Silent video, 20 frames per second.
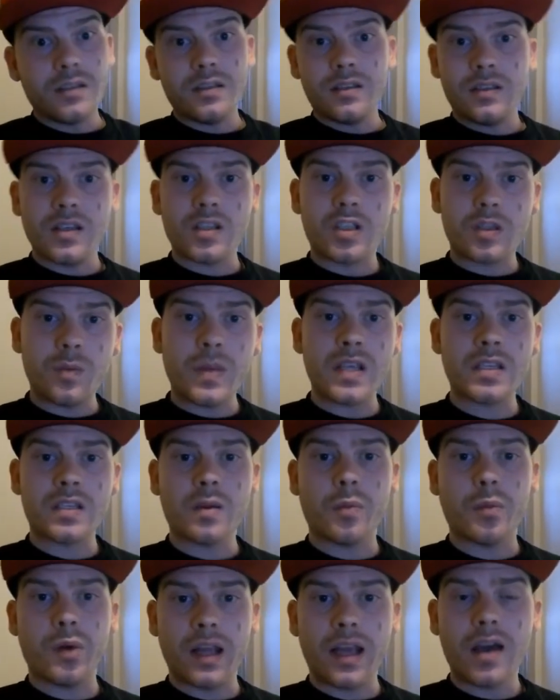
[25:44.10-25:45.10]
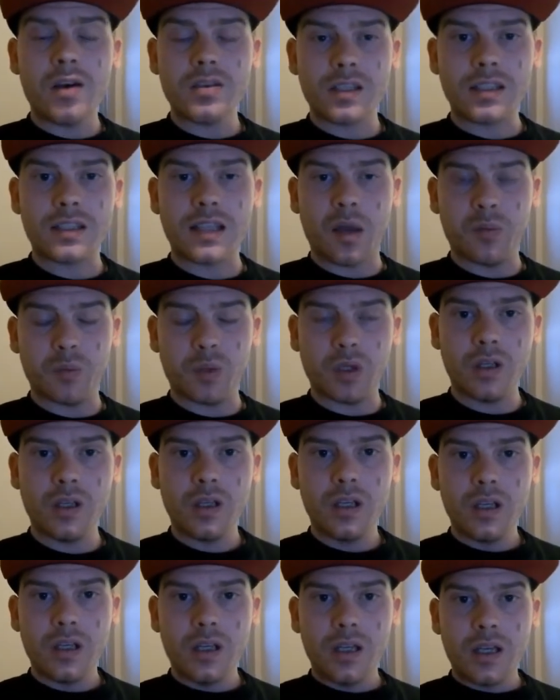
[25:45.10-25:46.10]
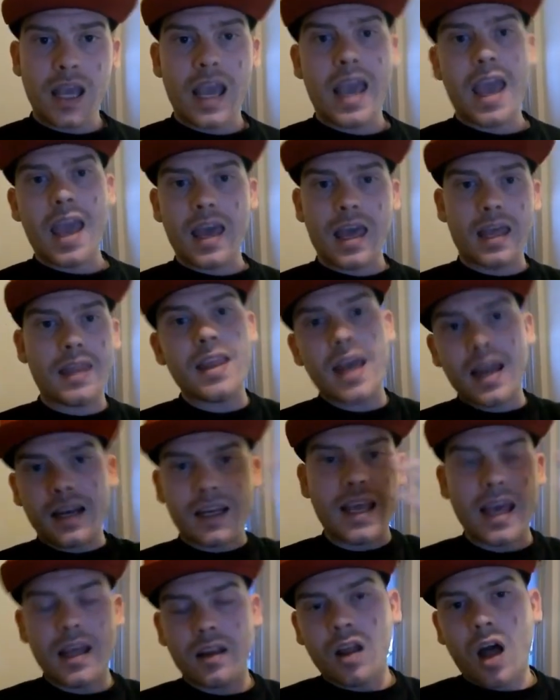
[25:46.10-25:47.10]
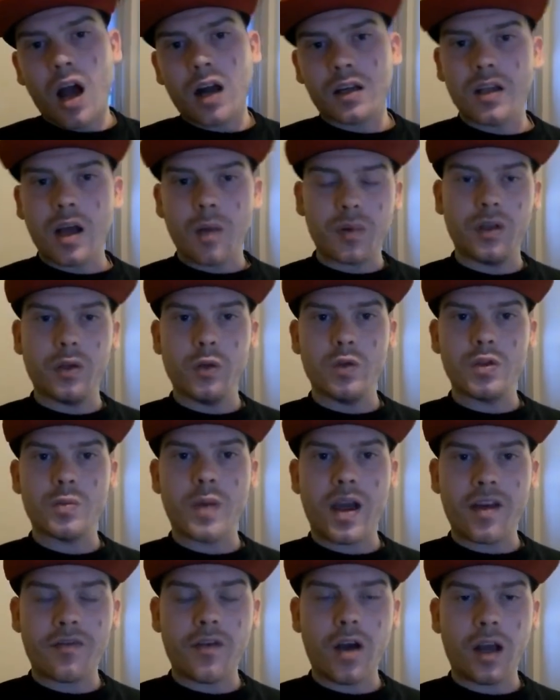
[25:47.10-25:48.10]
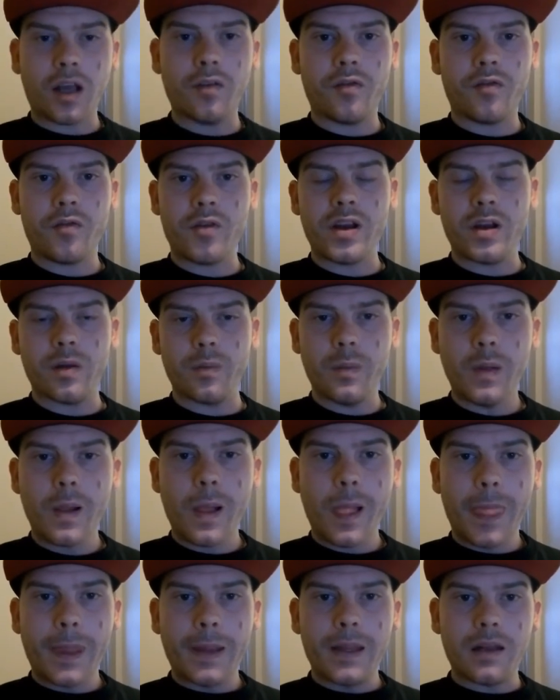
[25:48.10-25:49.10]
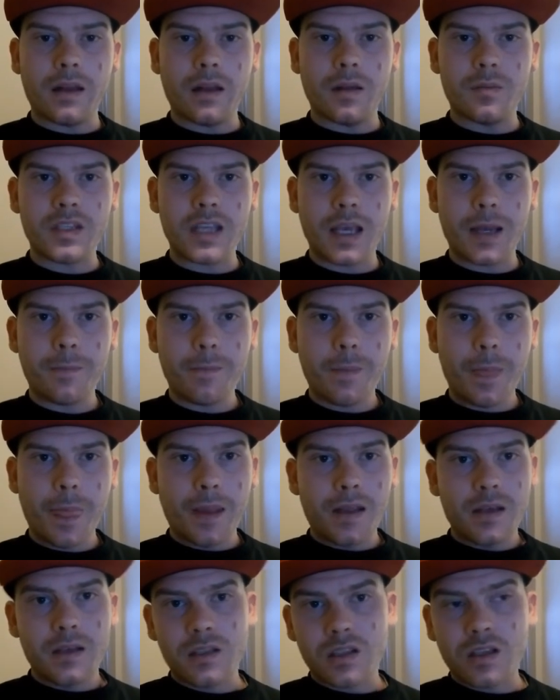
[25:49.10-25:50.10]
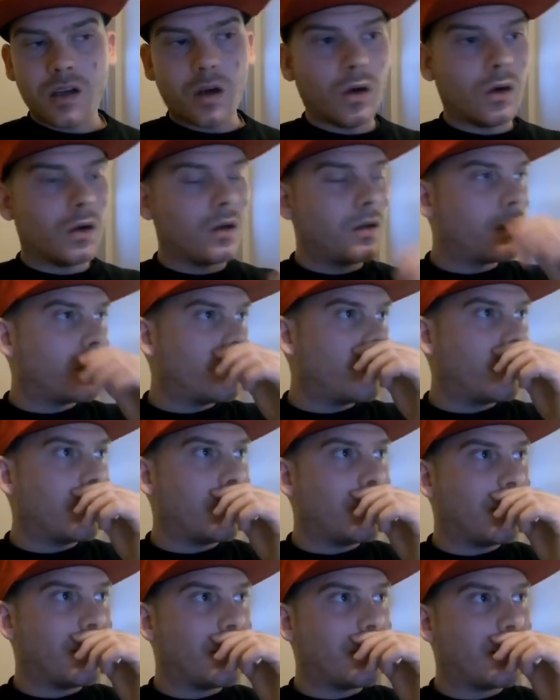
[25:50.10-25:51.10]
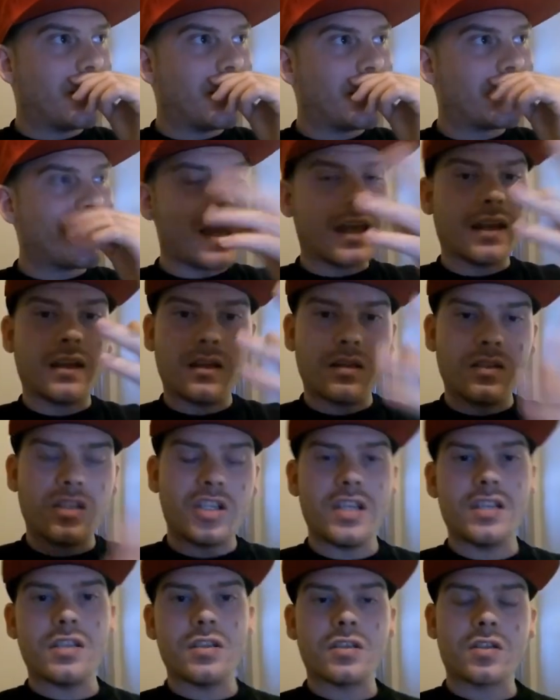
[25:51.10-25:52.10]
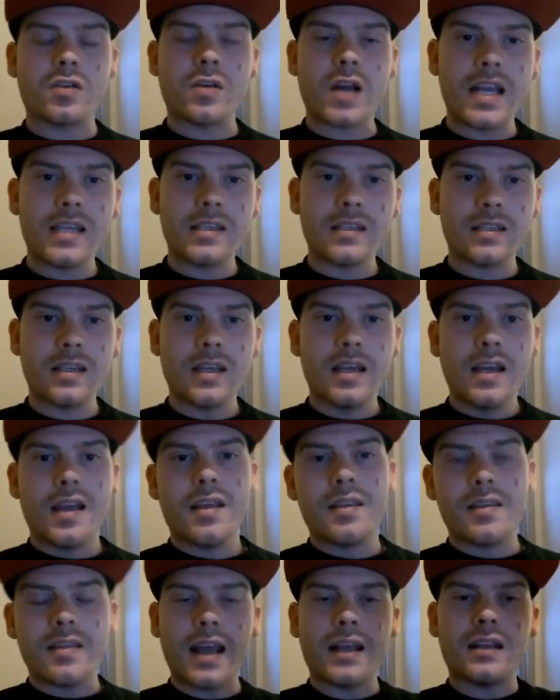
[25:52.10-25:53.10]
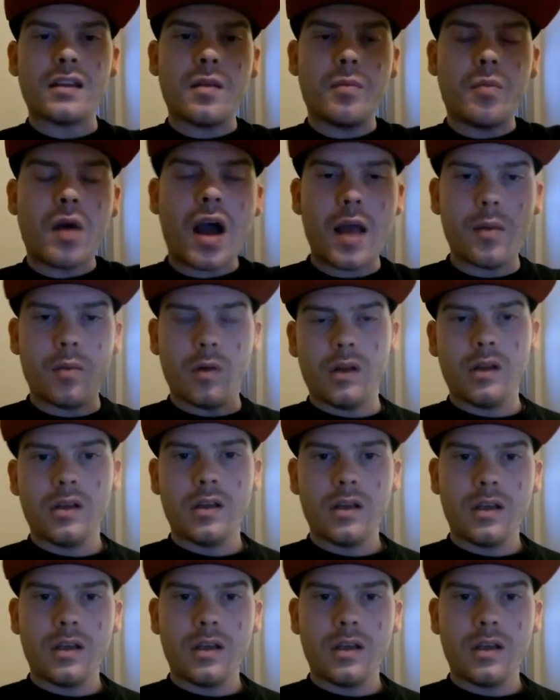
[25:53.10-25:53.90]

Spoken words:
dismiss somebody else's temple. And then get locked up and lose my fucking freedom. You know what I'm saying? So, thank Jesus Christ. Thank the Bible.